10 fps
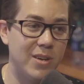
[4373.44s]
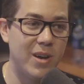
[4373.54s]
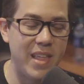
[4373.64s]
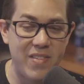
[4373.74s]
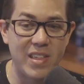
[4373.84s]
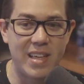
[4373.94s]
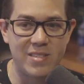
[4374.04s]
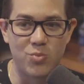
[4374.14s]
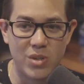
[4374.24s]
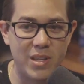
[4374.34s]
And I think
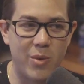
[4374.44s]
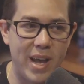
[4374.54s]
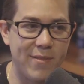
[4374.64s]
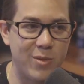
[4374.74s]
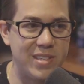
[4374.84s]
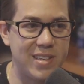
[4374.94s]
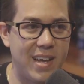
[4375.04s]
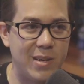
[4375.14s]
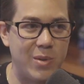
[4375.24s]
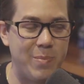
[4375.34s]
that's really why everyone
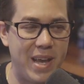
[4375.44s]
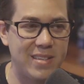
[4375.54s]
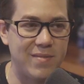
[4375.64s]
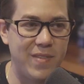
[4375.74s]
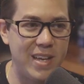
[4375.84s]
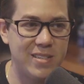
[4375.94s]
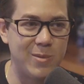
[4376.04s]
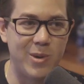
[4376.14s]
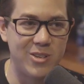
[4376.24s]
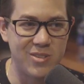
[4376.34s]
sided with Banks and FaZe so
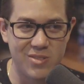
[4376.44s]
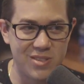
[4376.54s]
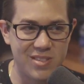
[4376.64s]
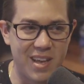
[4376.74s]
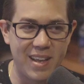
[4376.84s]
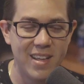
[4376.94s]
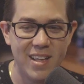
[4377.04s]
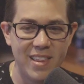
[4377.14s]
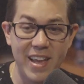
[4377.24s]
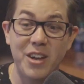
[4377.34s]
much. It was just like,
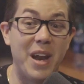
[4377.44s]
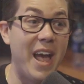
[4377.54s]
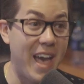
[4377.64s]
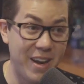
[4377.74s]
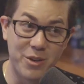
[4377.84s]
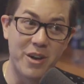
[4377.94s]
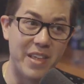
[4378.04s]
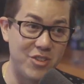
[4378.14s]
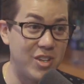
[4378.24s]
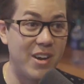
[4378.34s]
they could have handled all
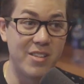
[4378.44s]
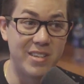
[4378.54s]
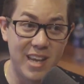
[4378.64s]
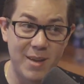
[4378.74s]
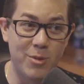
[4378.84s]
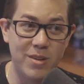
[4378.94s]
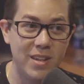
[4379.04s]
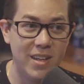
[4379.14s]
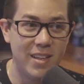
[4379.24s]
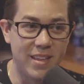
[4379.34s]
that shit under the table.
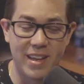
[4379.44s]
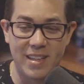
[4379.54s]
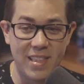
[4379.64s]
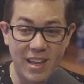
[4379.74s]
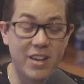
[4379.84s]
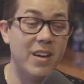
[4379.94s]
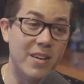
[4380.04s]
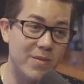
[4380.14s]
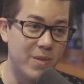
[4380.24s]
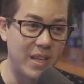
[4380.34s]
Like they could
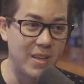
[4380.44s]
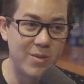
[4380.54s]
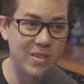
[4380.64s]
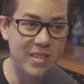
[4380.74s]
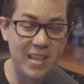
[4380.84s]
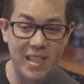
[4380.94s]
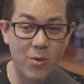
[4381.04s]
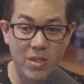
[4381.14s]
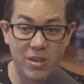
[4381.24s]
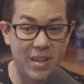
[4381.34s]
have, like they
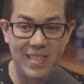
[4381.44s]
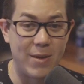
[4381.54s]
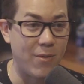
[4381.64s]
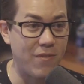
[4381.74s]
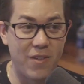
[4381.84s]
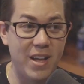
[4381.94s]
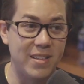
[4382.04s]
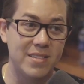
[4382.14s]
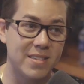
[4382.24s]
looked like they were friends.